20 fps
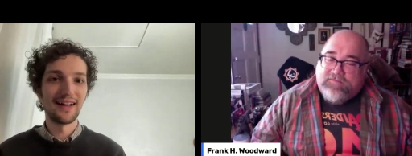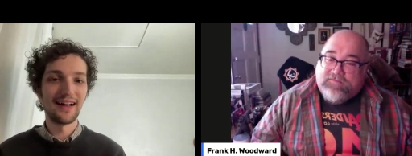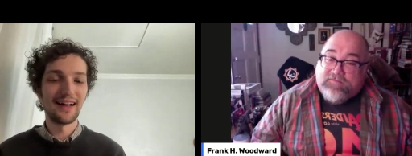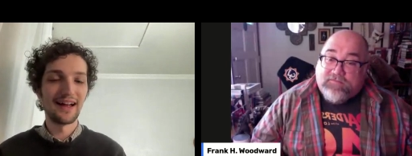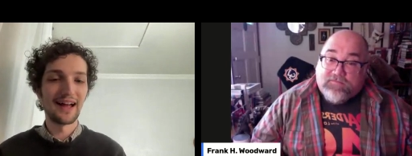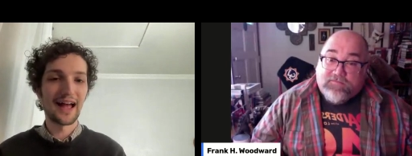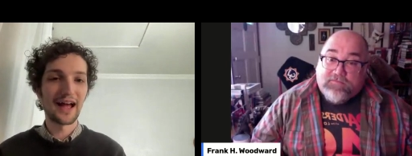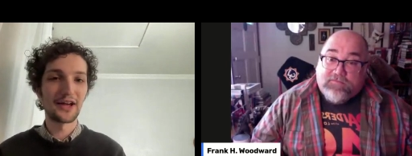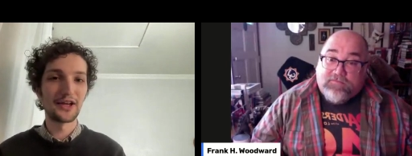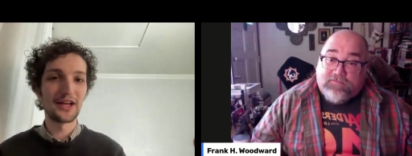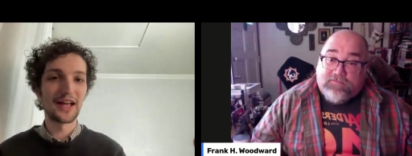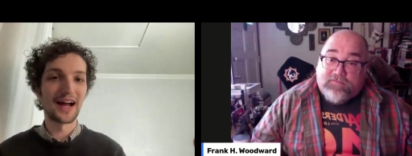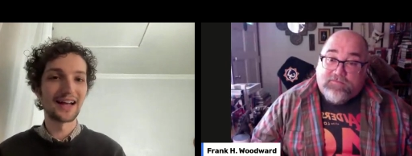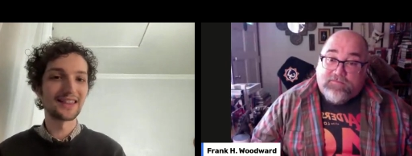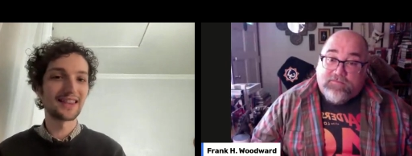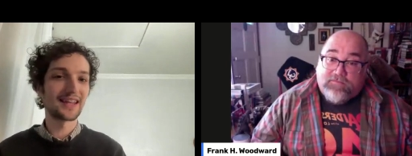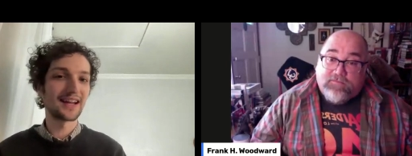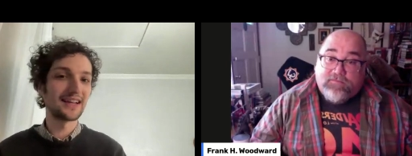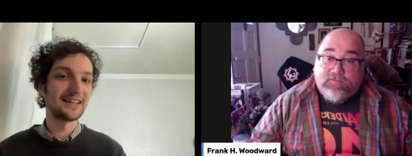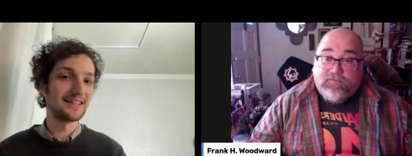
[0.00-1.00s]
Speaker 1: uh, how you
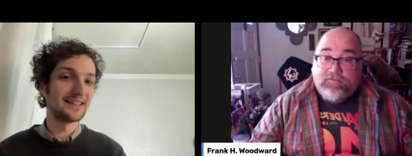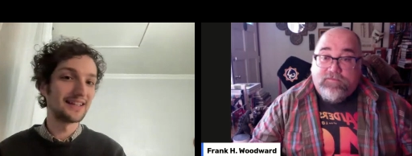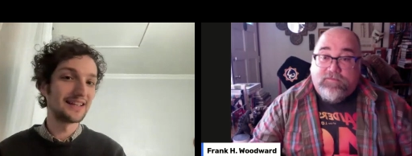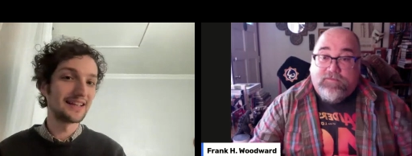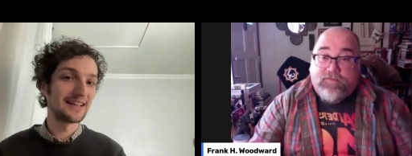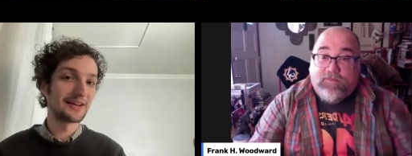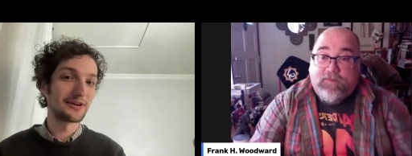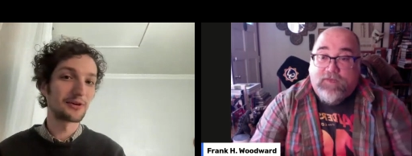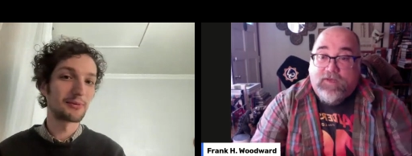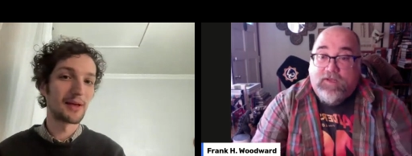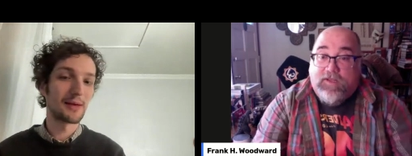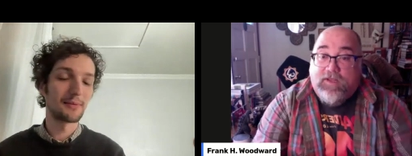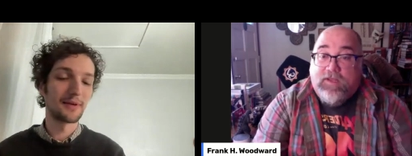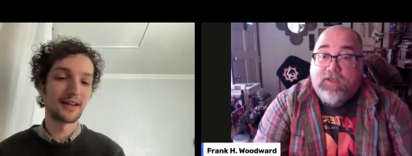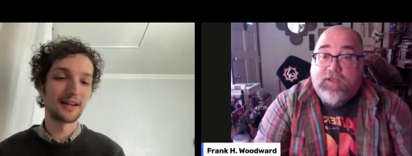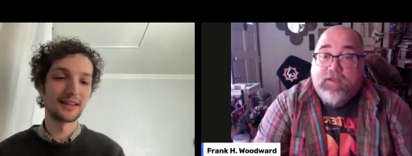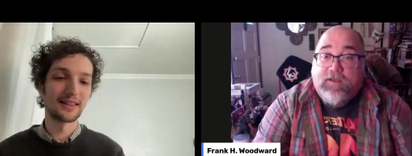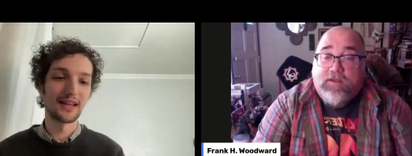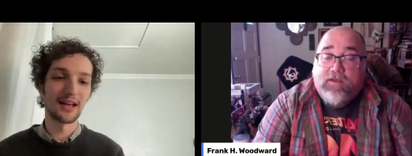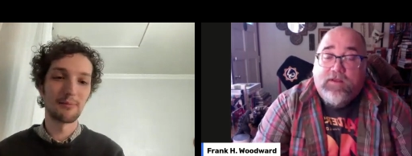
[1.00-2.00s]
got that idea, or
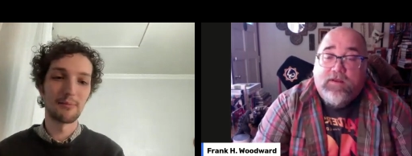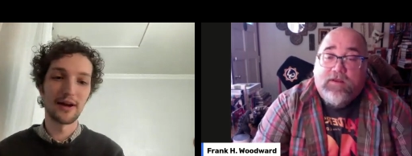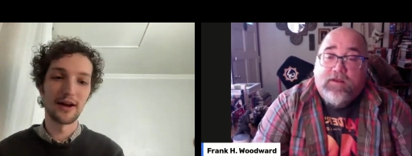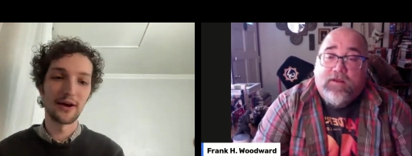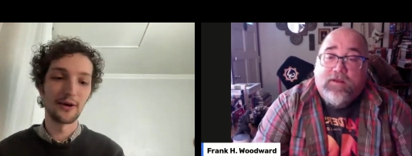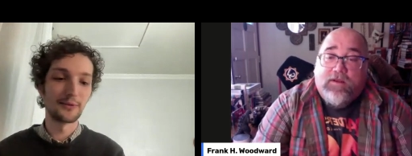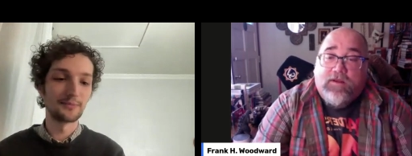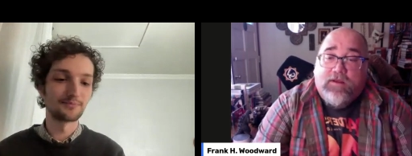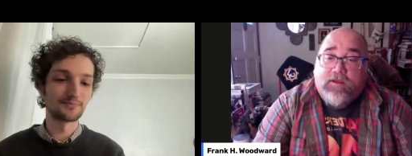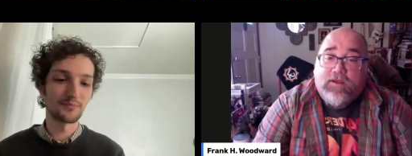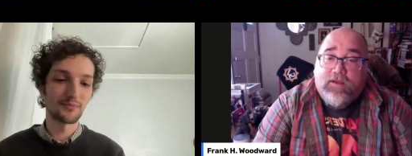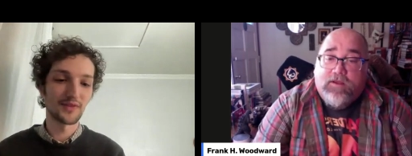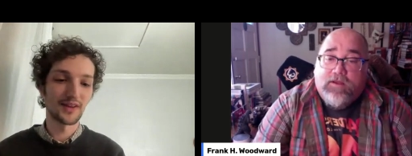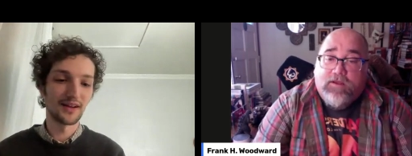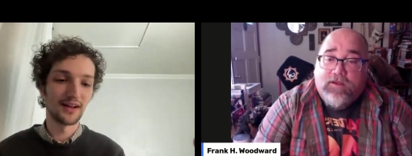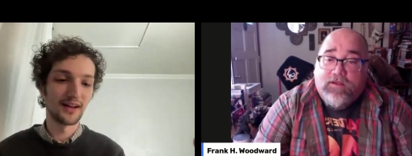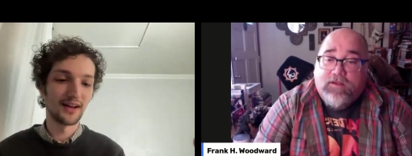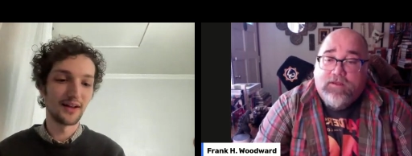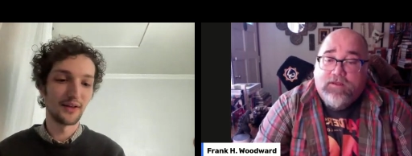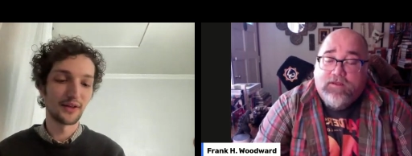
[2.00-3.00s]
maybe anything about
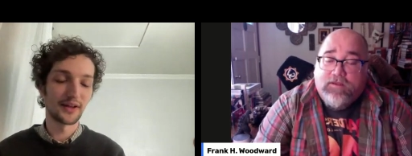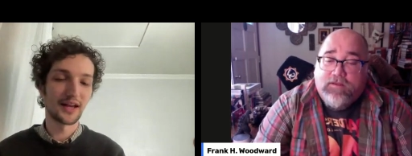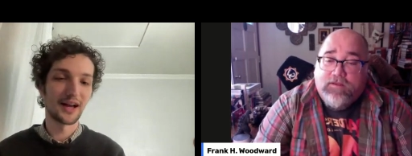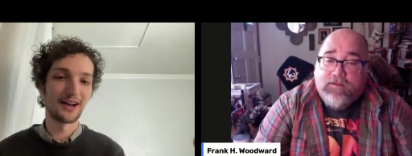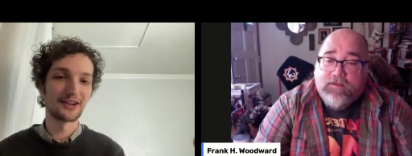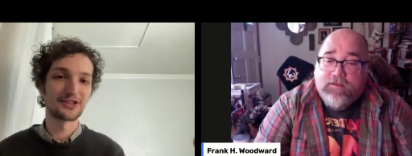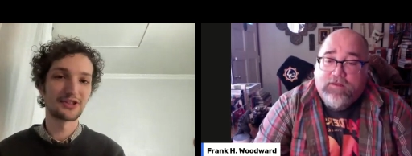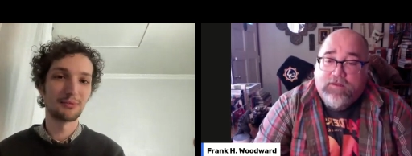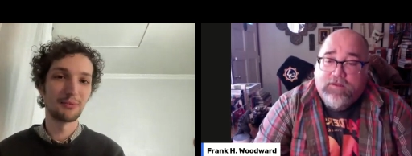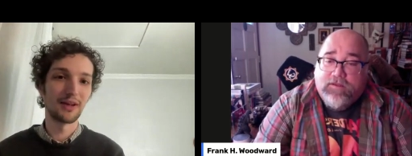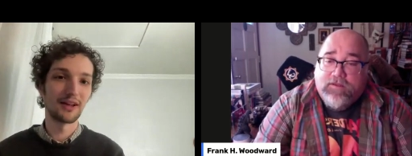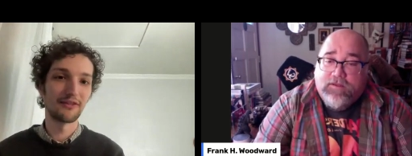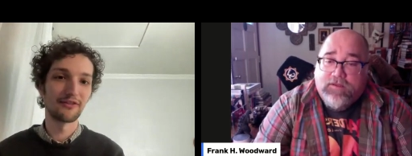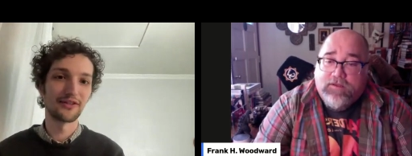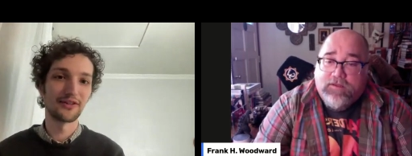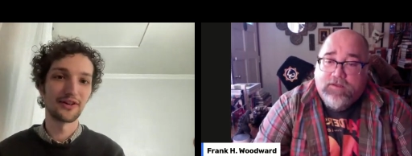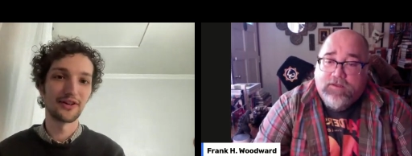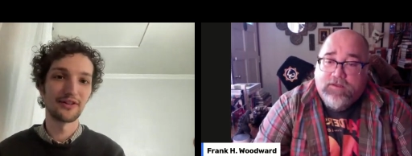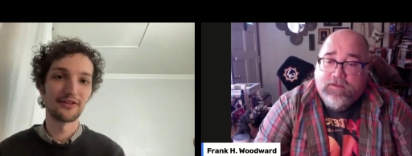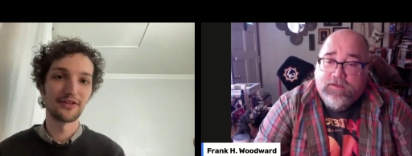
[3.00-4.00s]
uh, the costuming
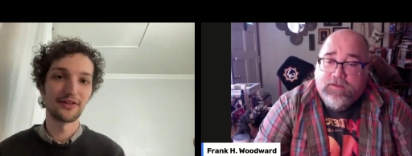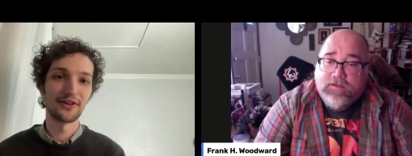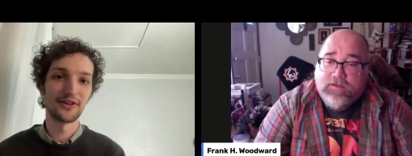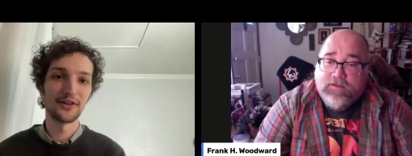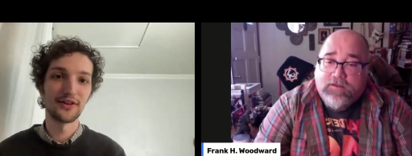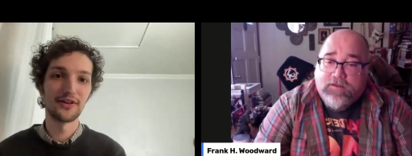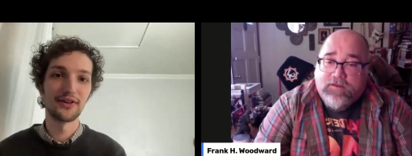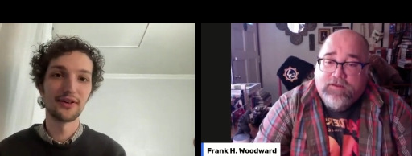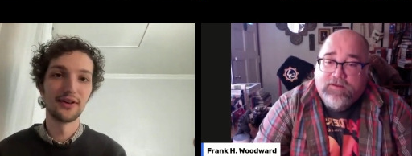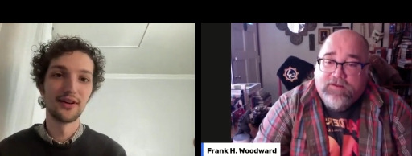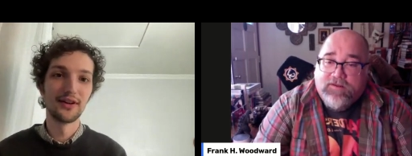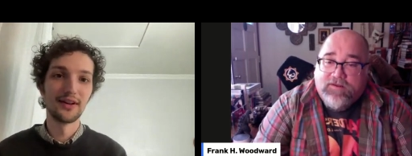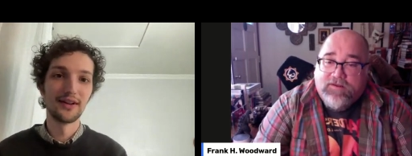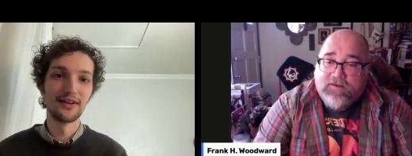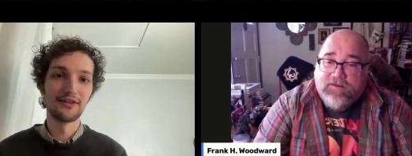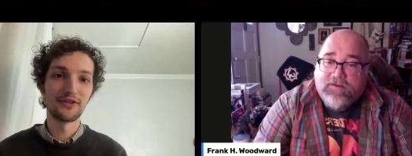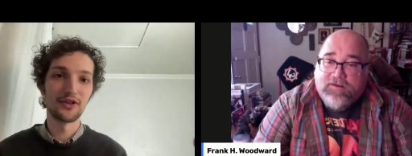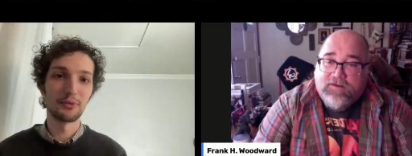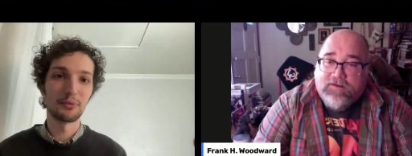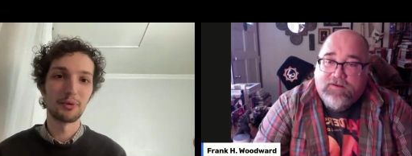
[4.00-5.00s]
for for
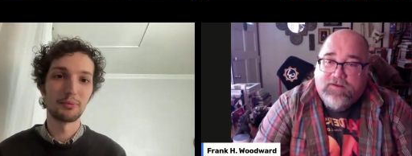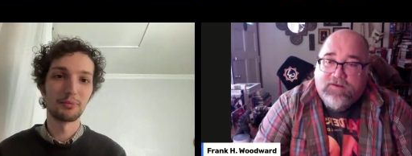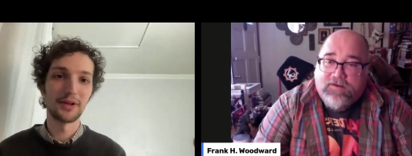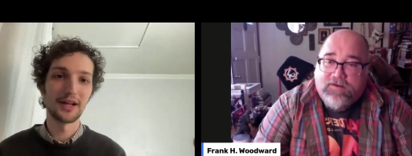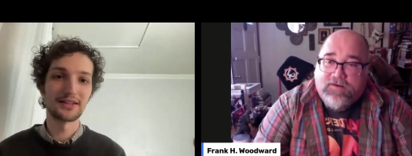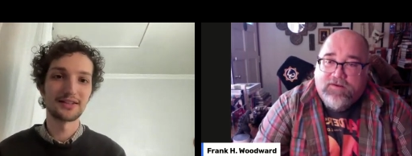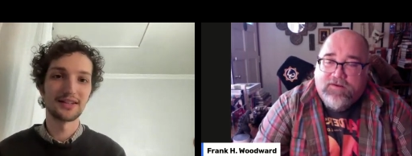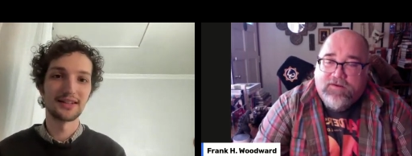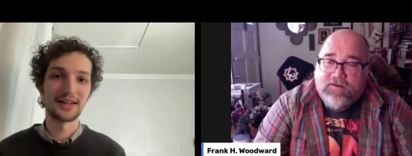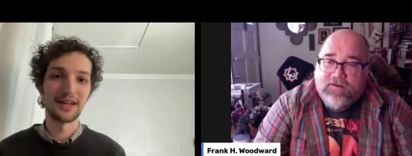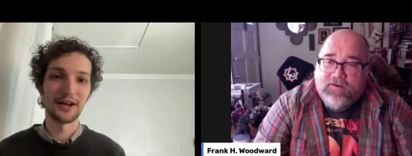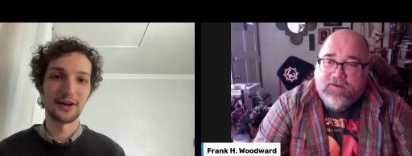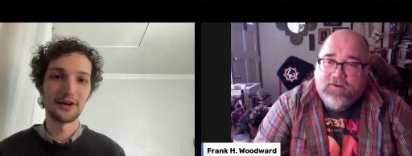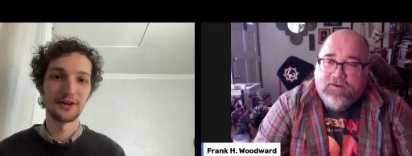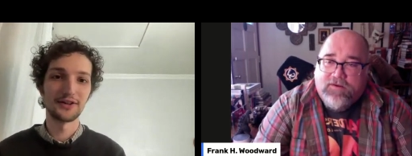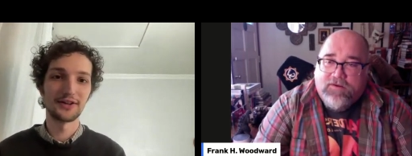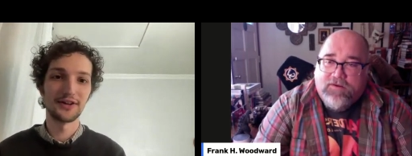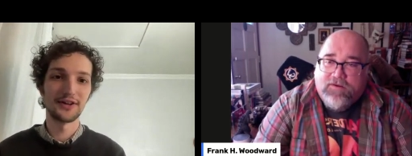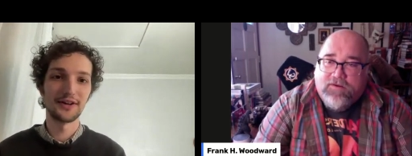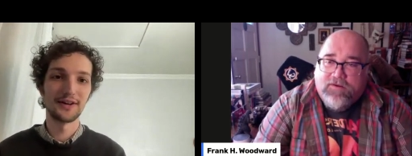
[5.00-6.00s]
for the perplexing
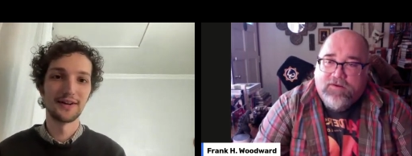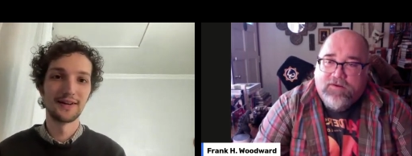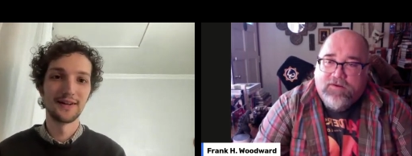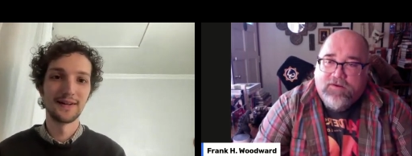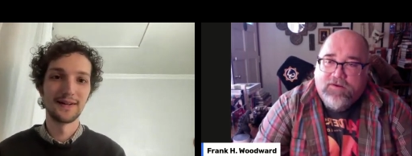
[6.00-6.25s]
character?